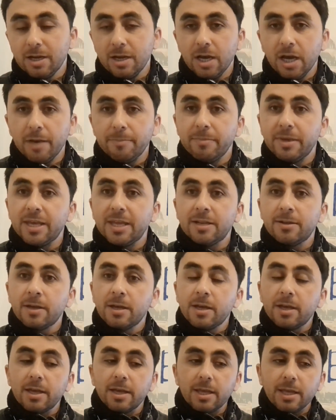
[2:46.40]
I
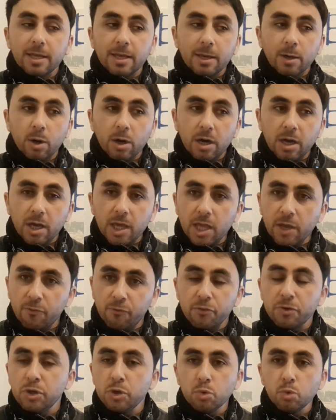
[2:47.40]
mean,
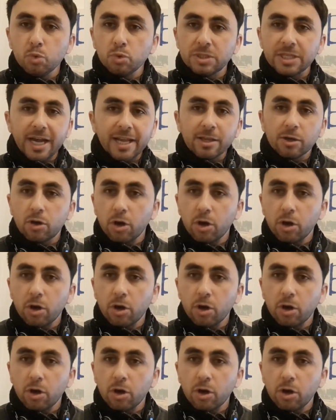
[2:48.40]
if we use any